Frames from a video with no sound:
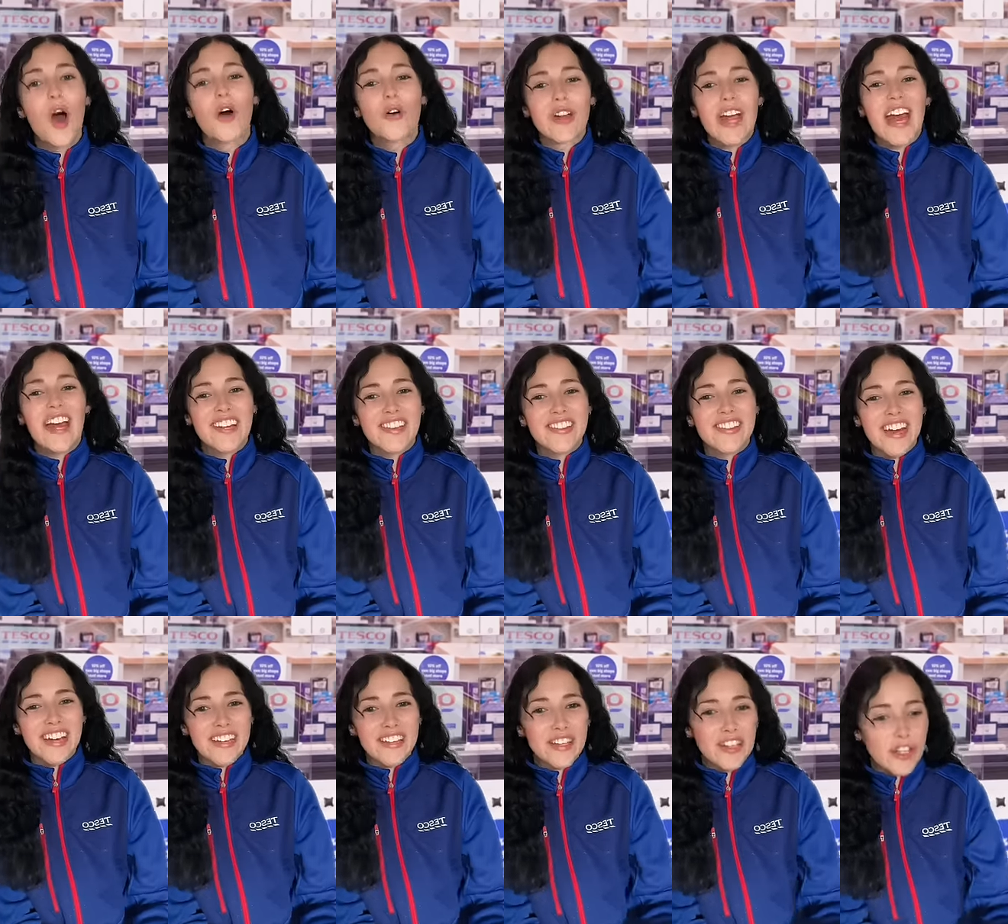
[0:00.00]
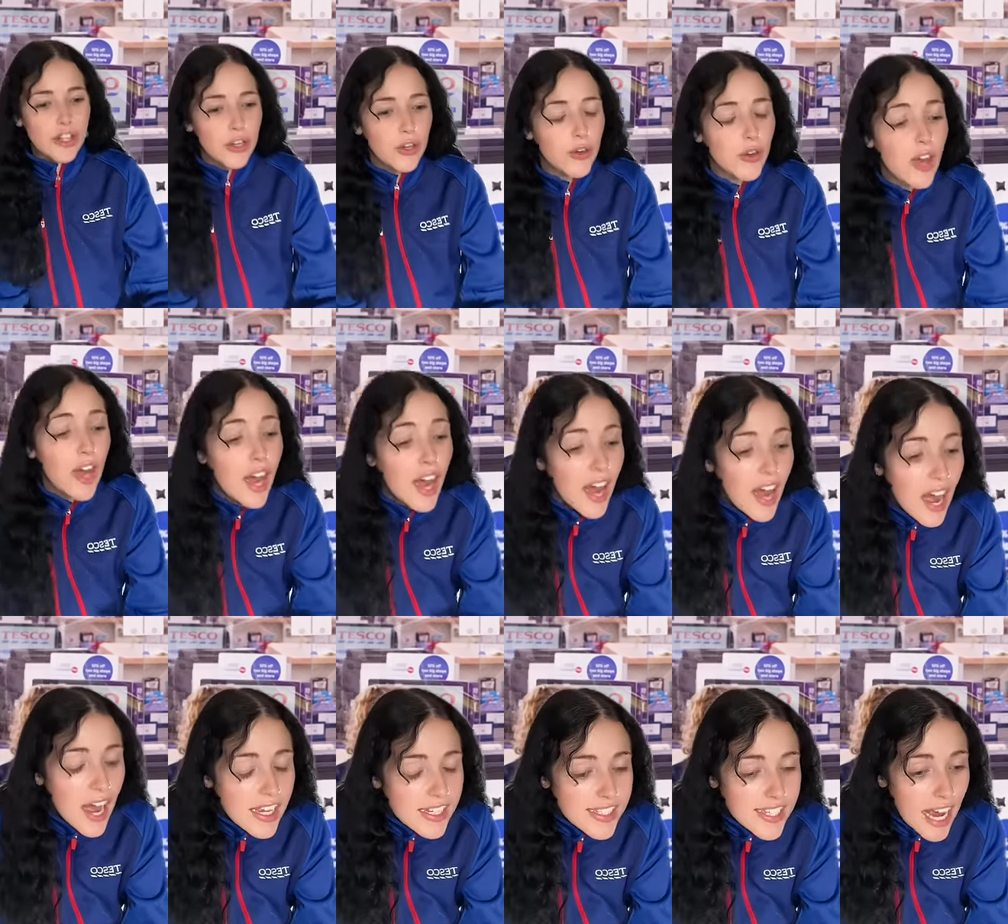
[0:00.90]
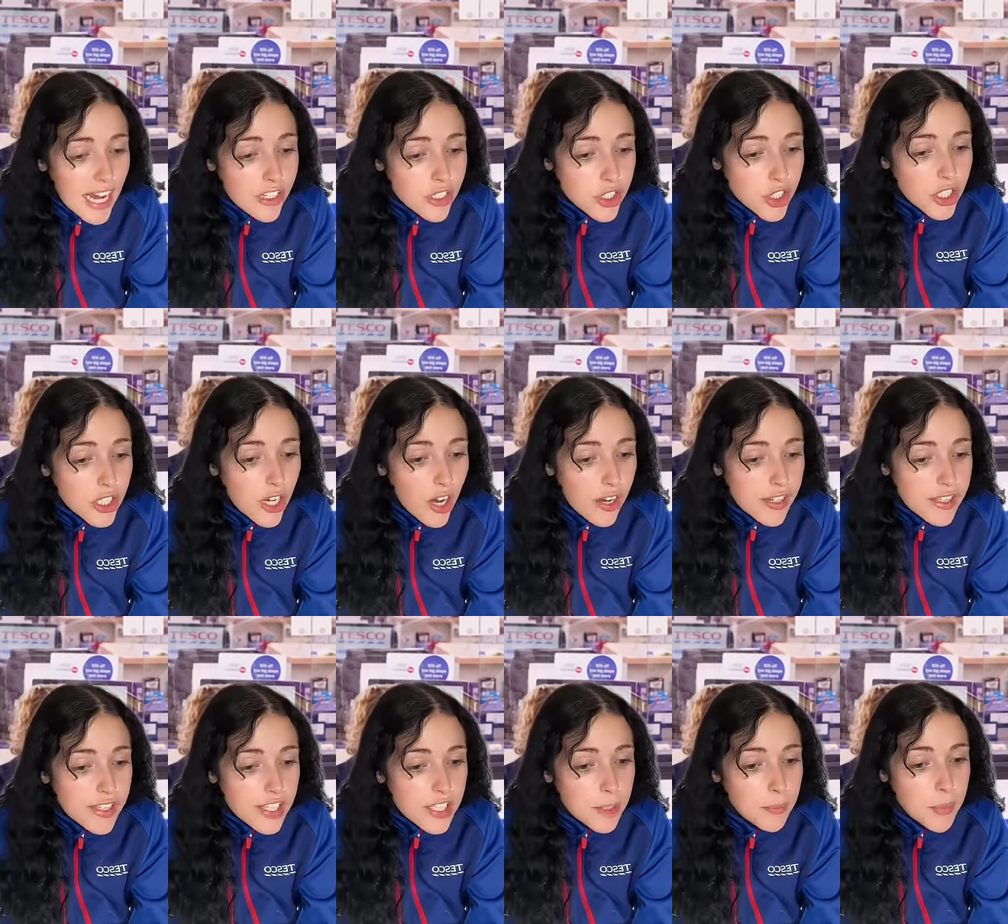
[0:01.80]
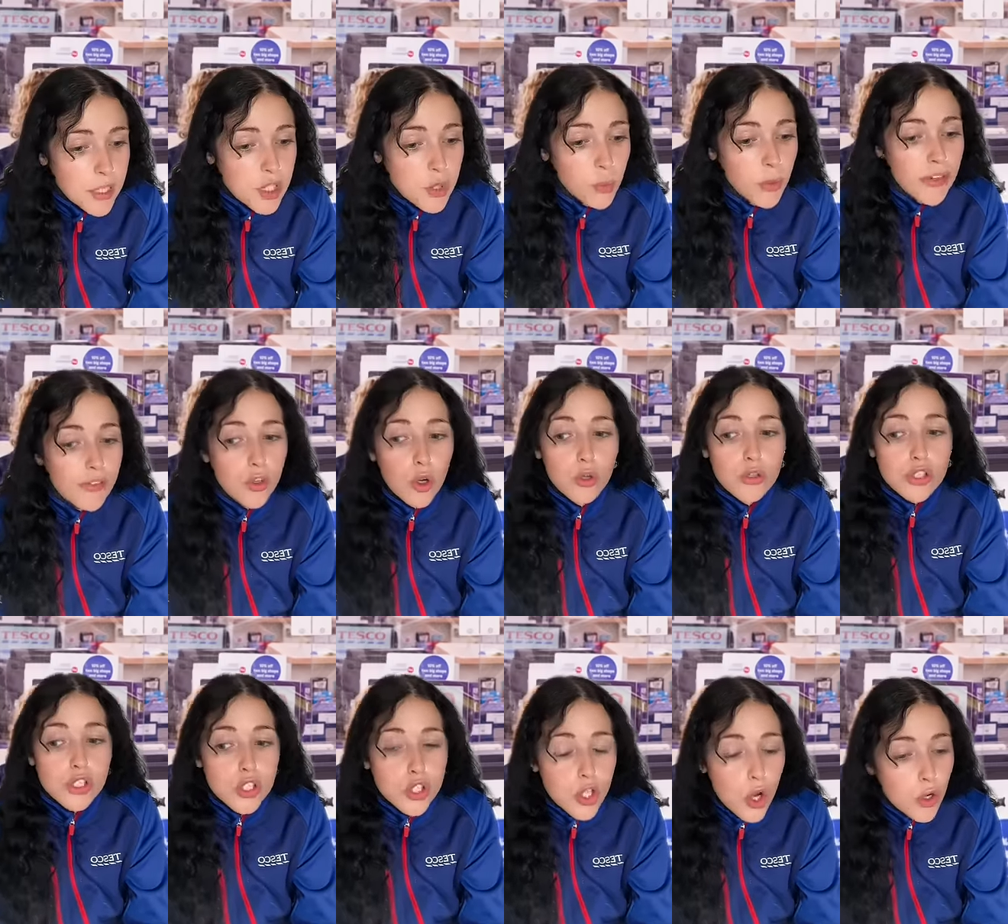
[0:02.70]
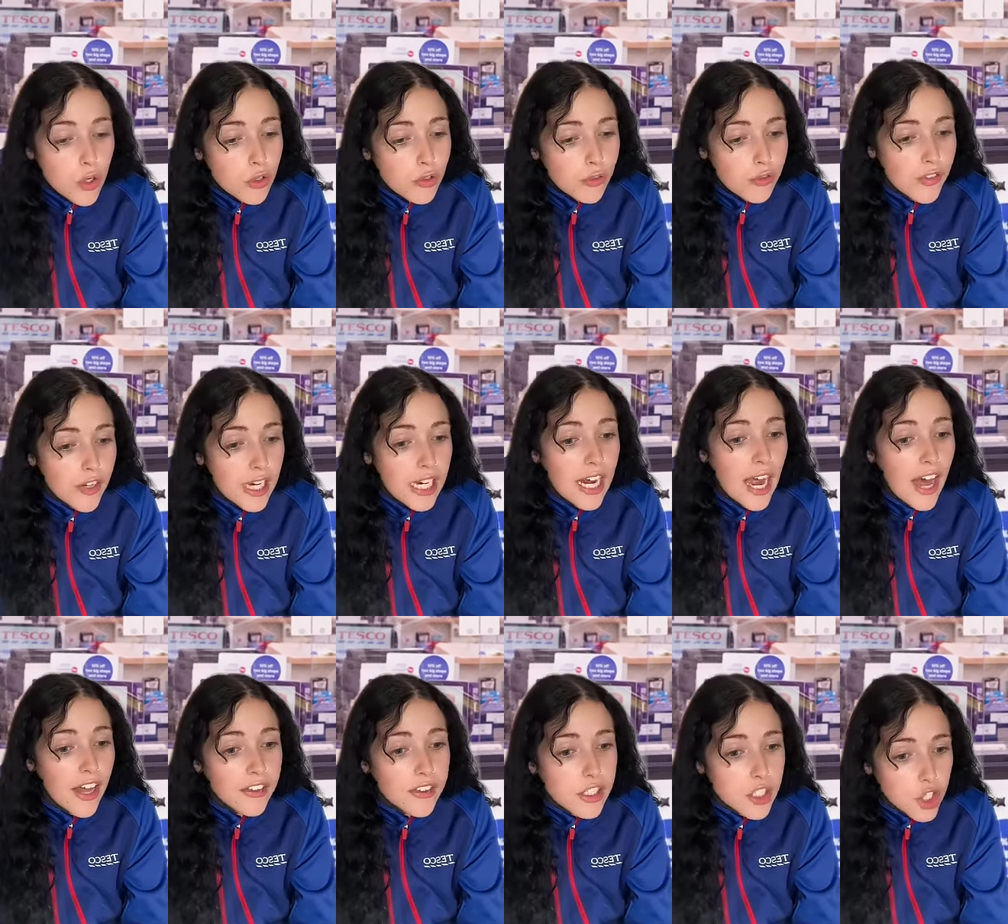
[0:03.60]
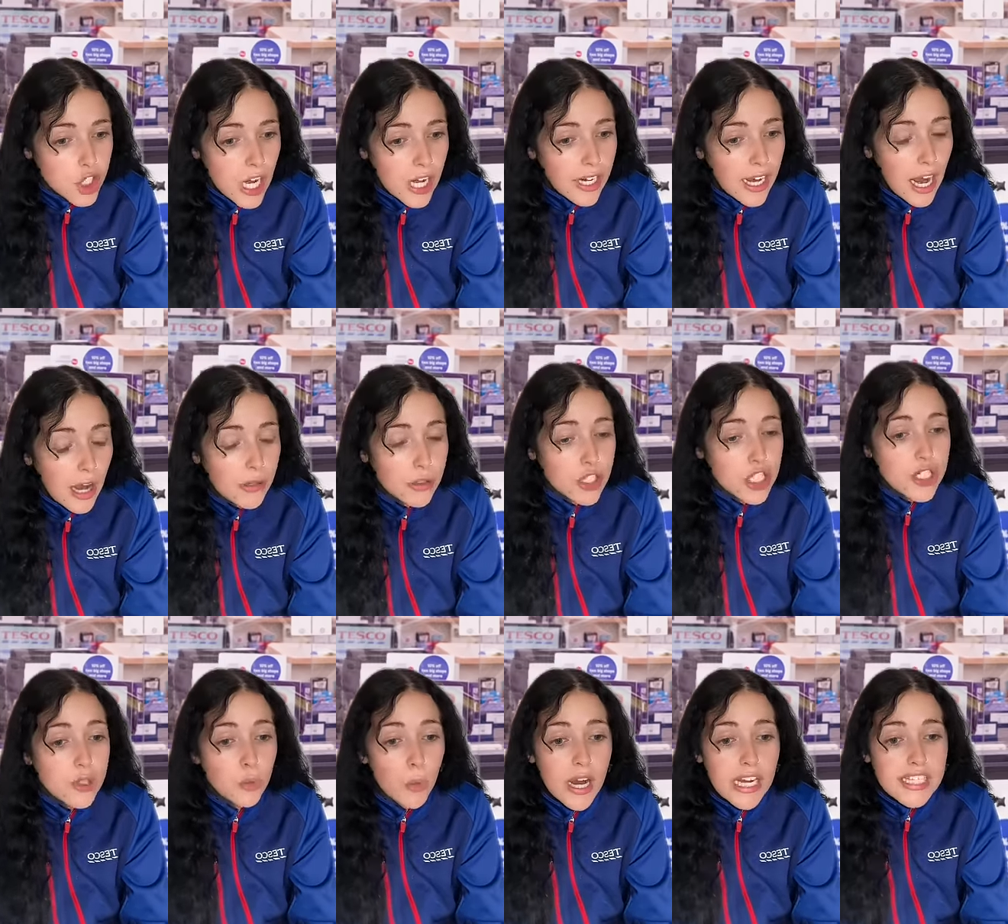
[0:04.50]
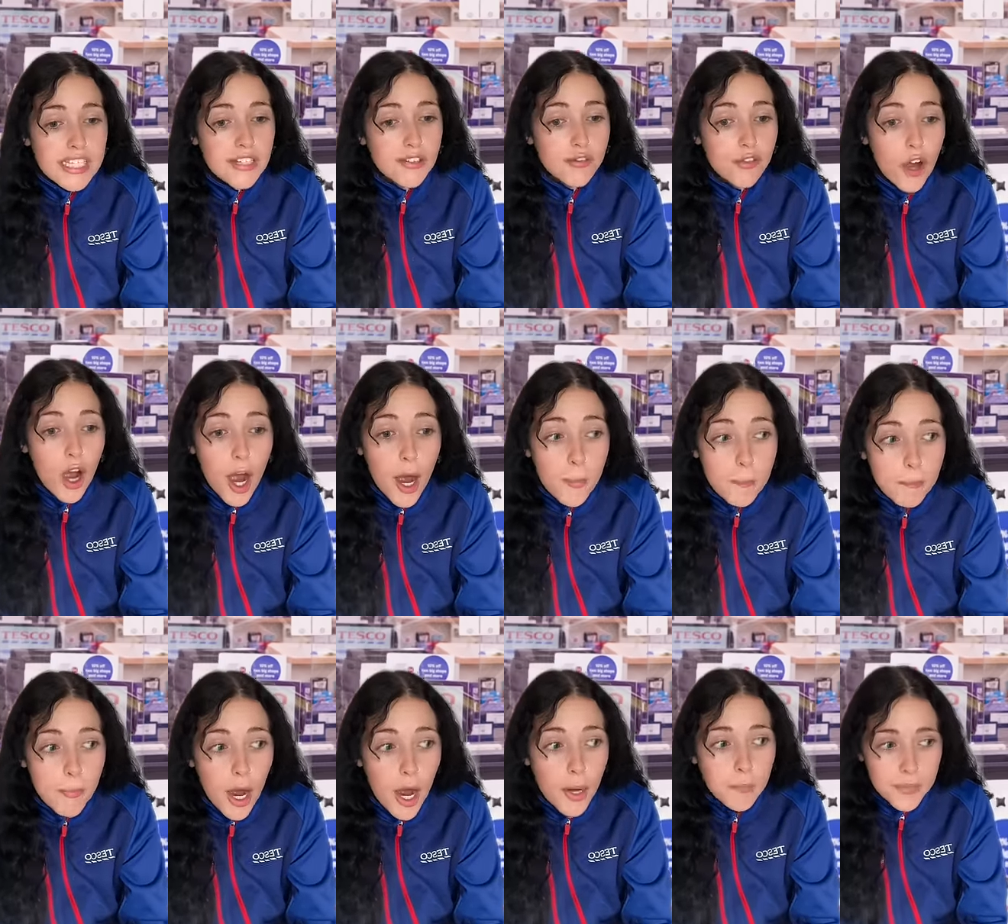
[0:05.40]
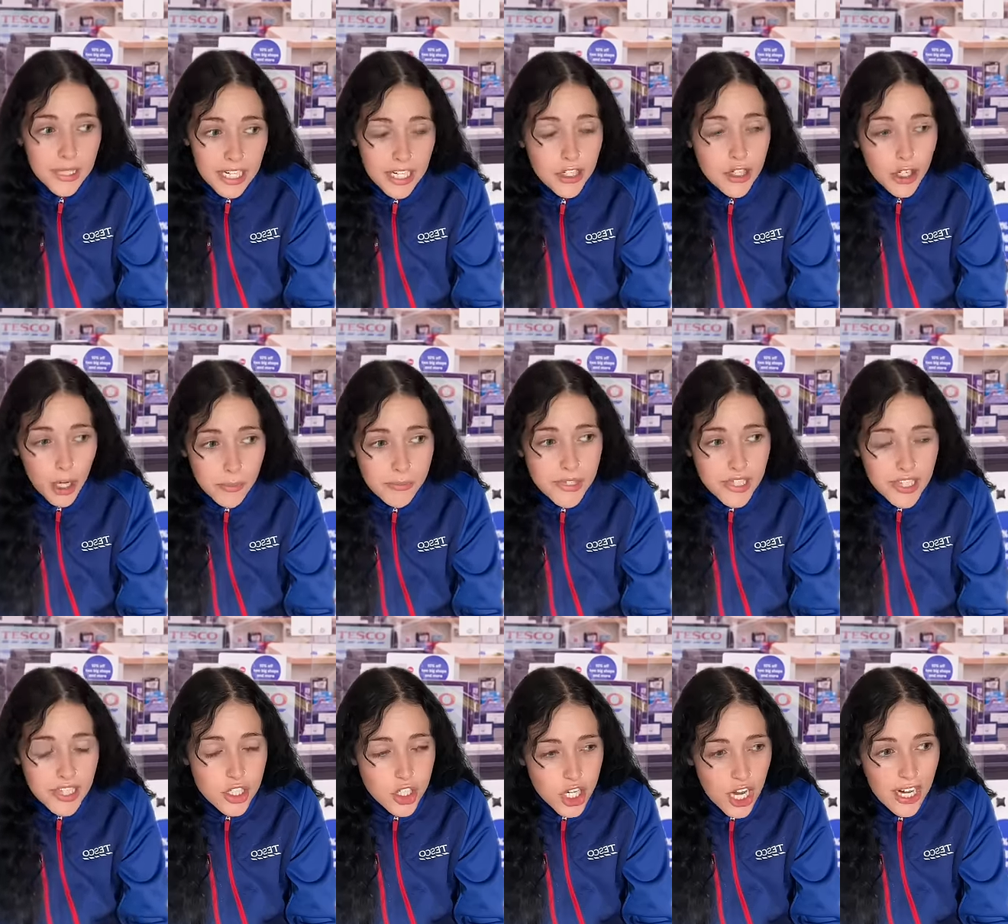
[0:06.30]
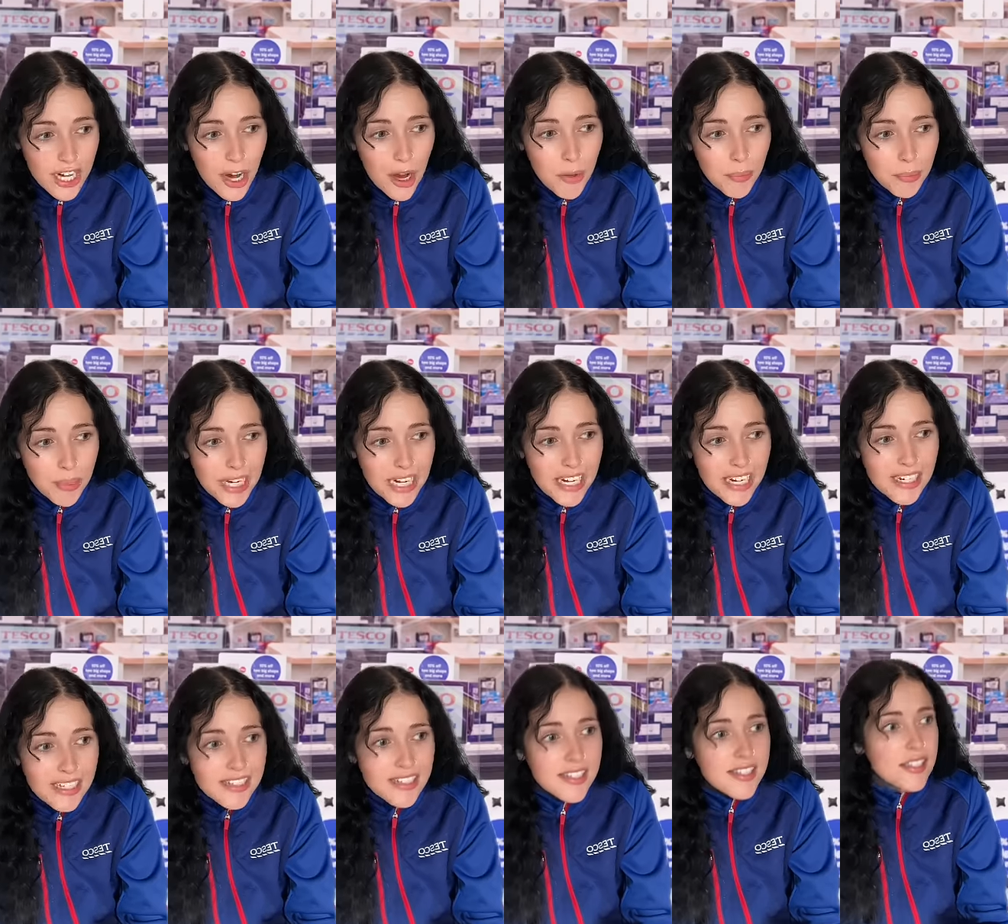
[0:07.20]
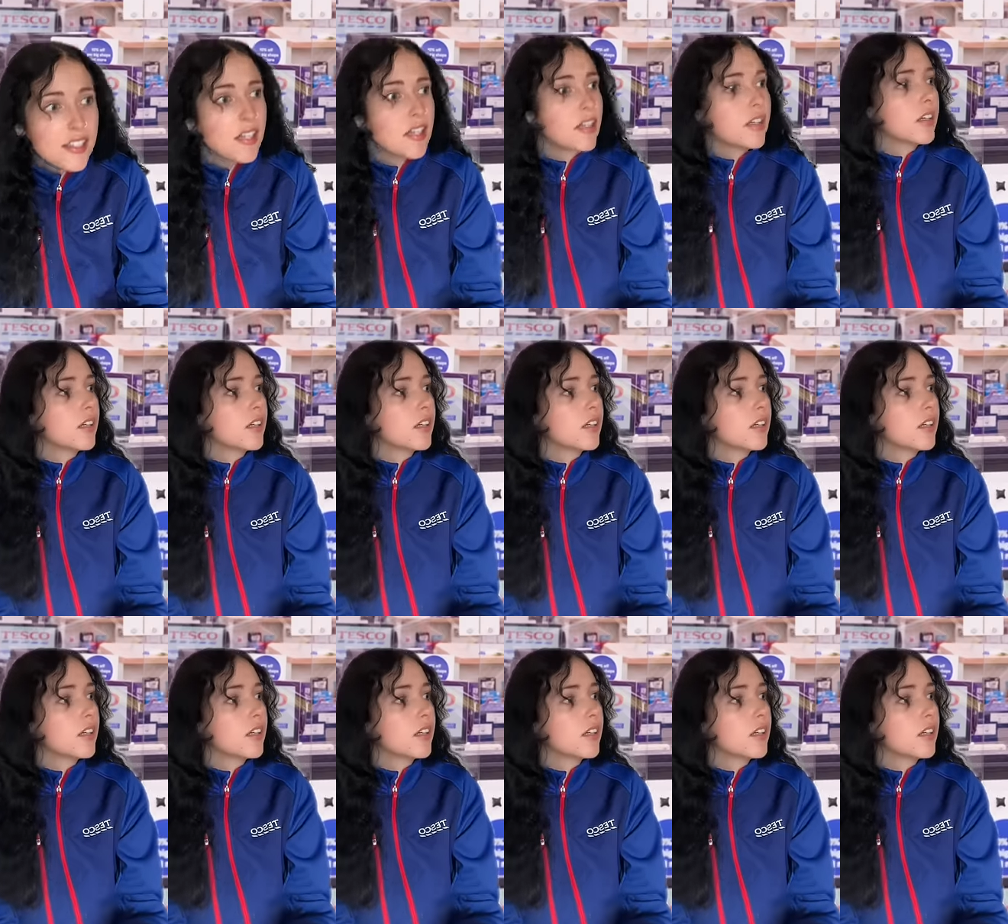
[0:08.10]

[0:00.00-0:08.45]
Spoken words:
Okay, thank you. Attention customers, we've got Sophie at the checkout. She's waiting for her mum. Can you come to the checkout, please?